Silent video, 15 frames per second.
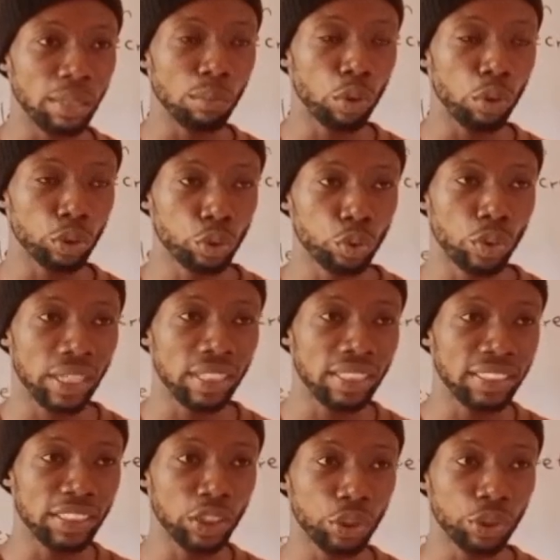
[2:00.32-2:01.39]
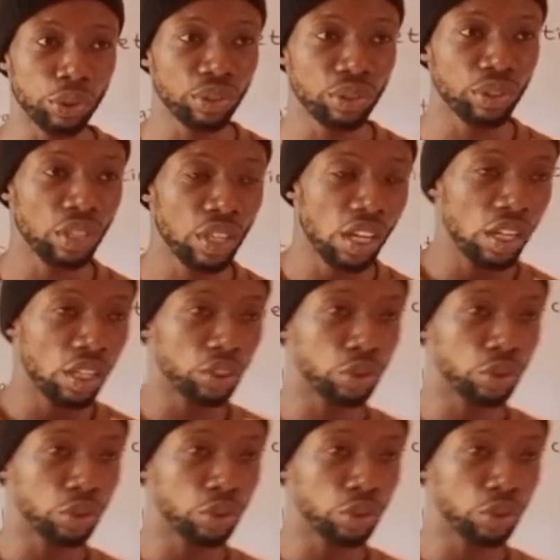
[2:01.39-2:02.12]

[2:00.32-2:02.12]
in the muscle and in the tissues.